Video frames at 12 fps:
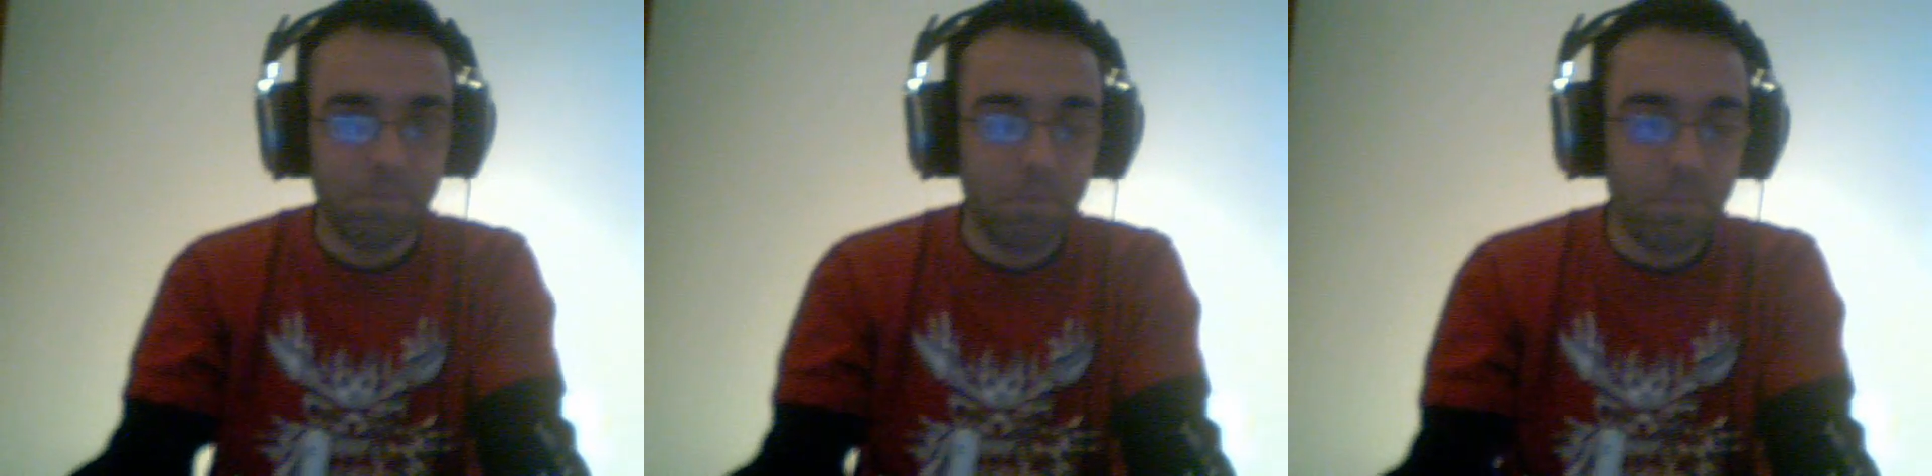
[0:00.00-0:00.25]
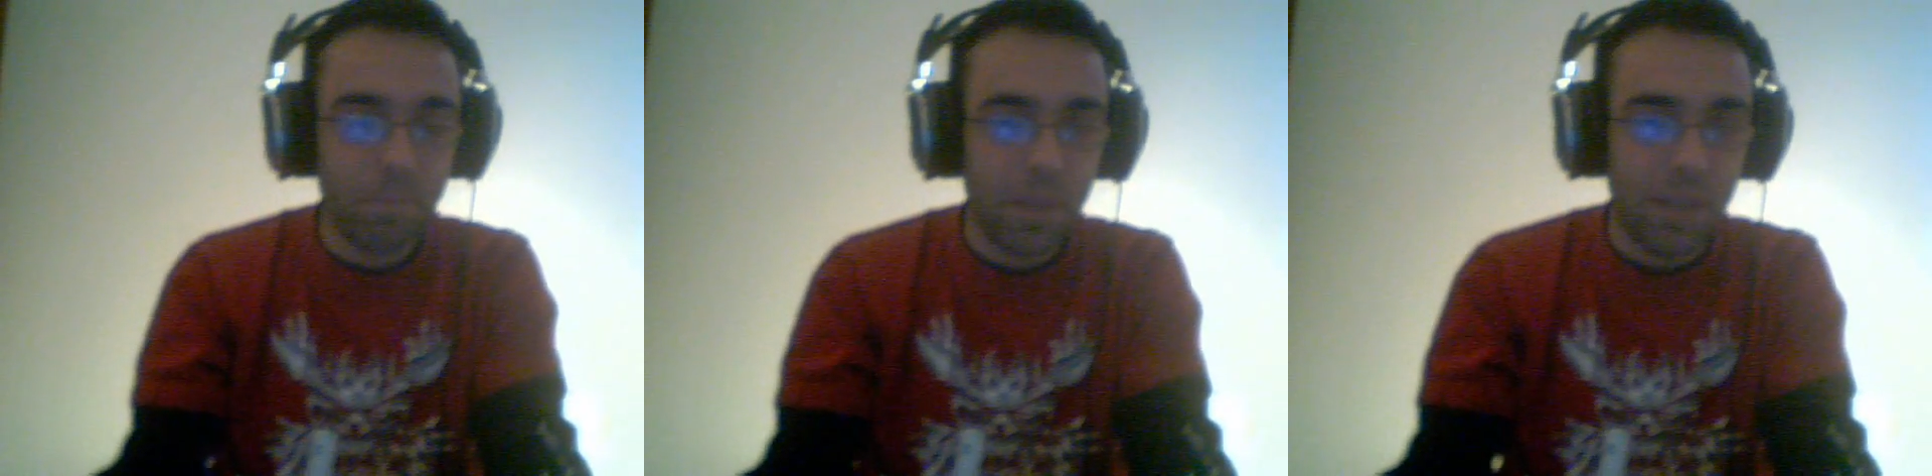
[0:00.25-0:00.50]

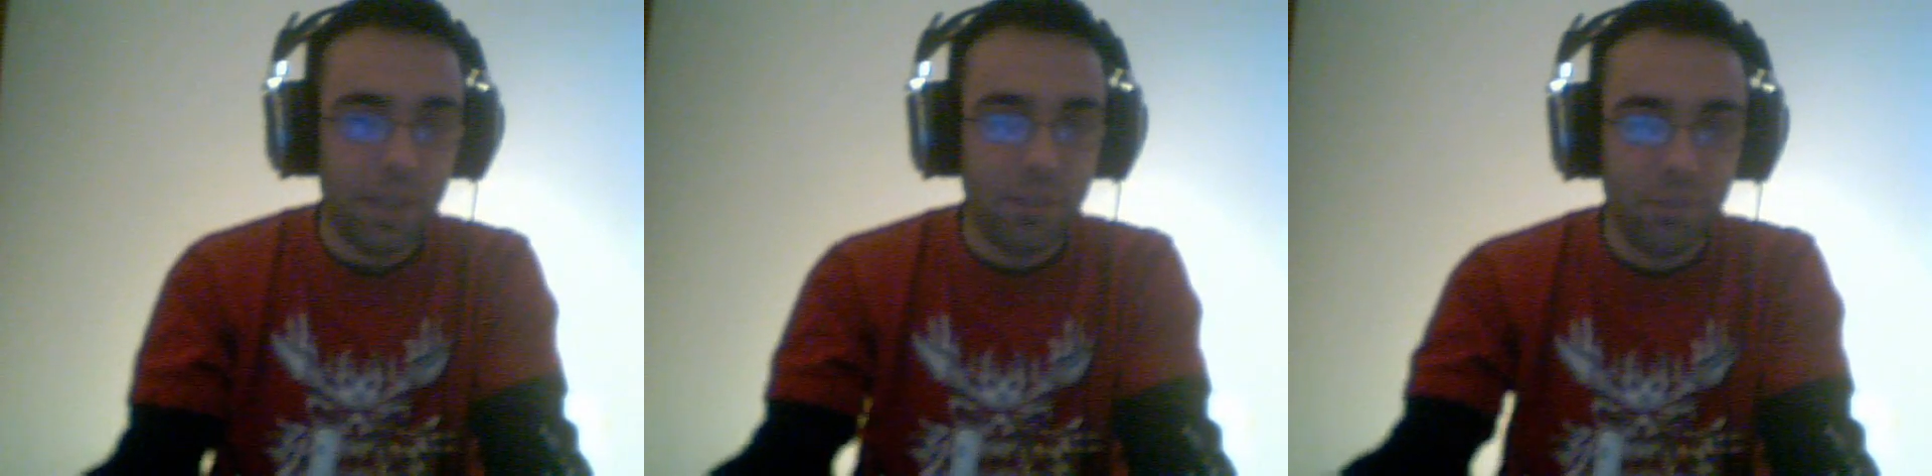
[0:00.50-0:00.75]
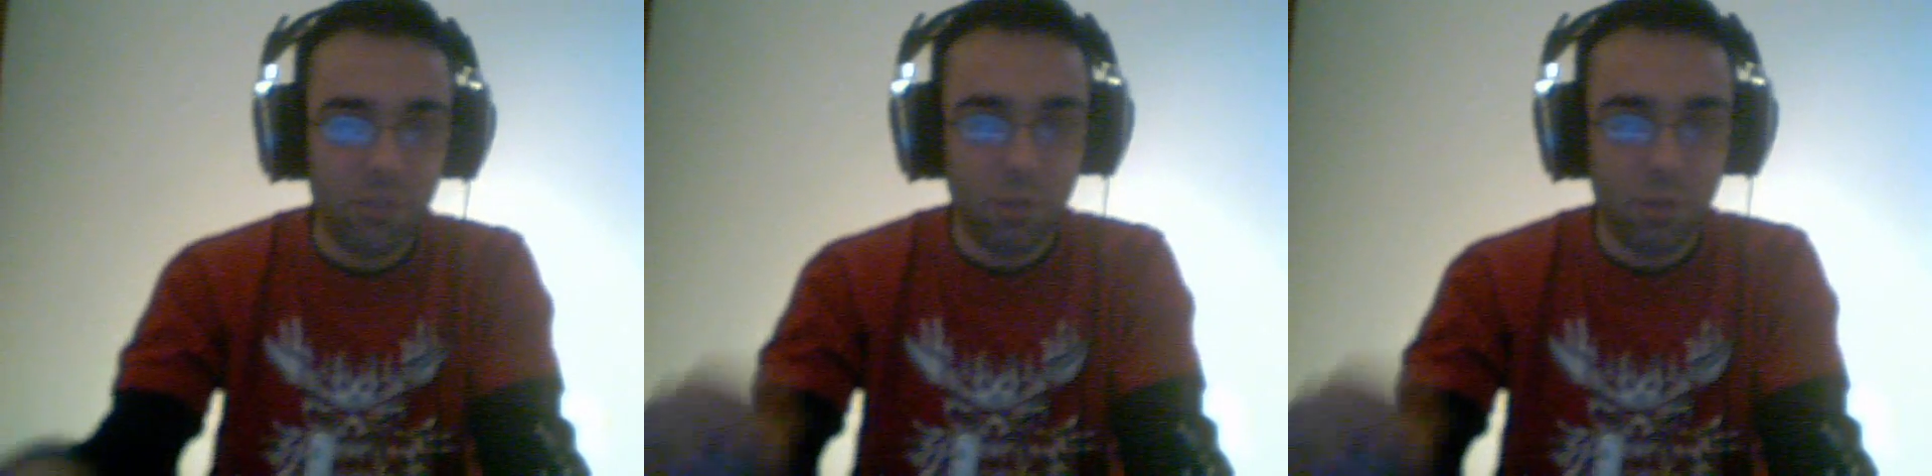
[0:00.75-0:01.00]
And
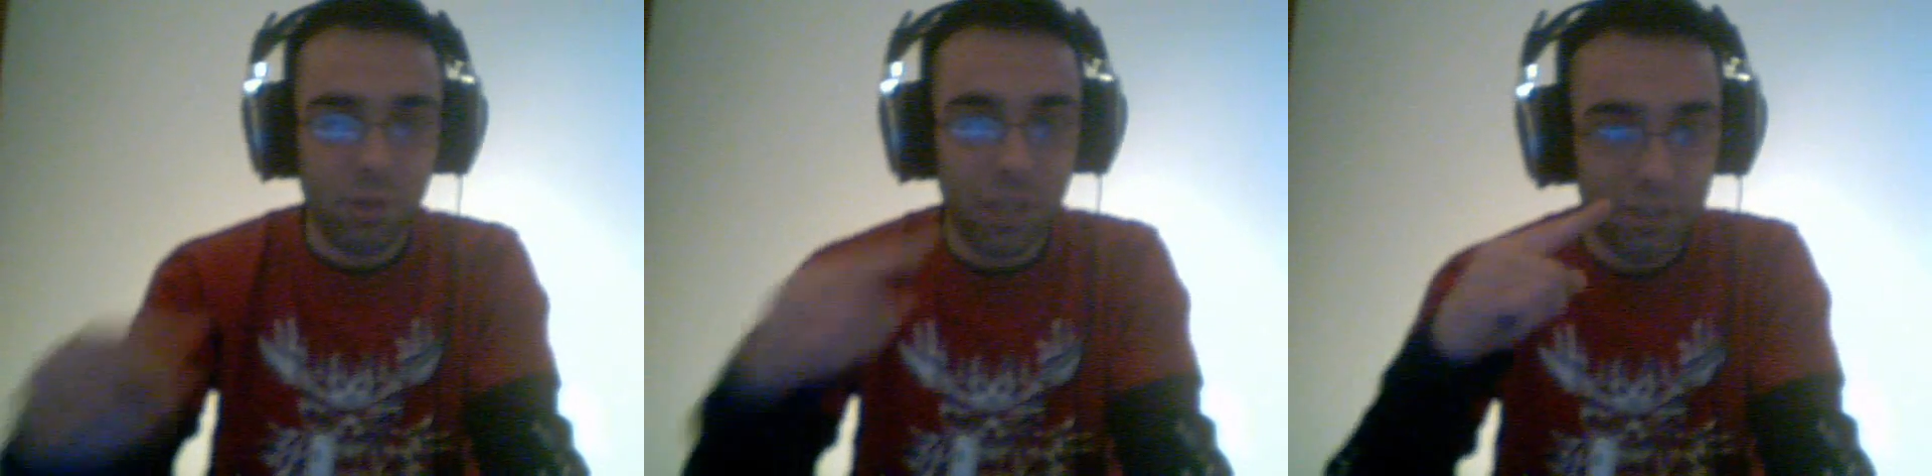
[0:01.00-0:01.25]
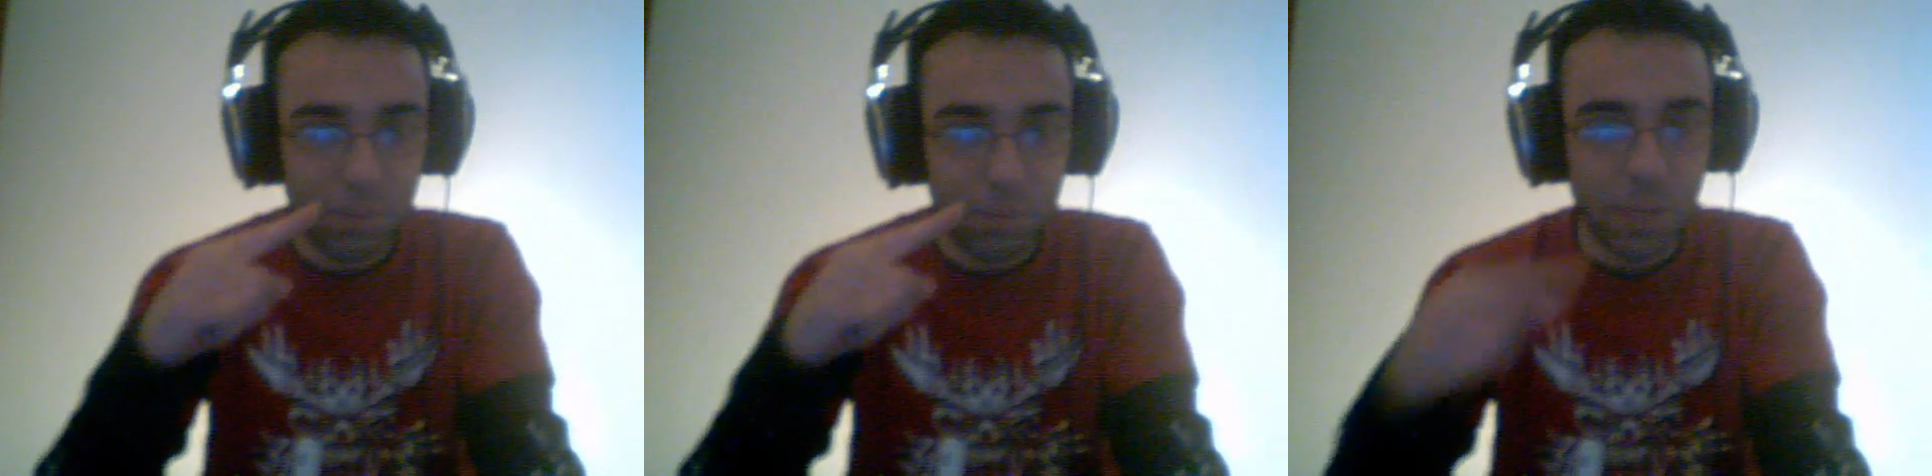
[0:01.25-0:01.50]
so the government
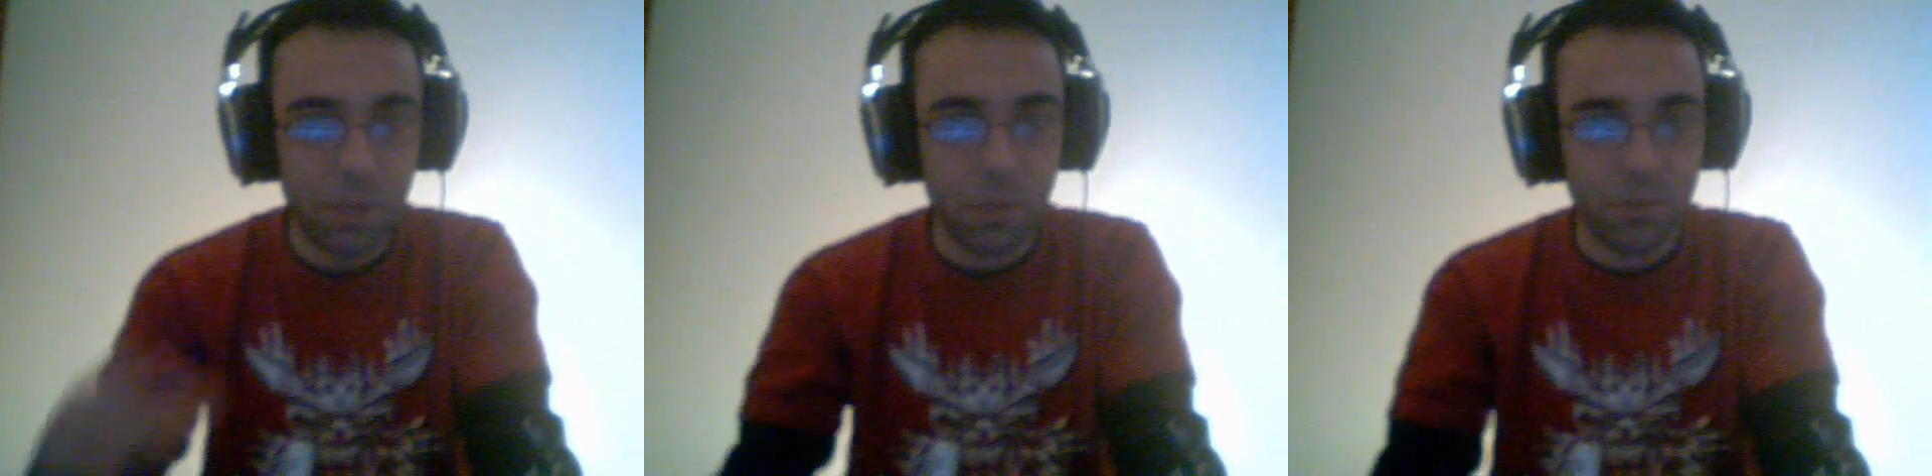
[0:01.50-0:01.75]
goes,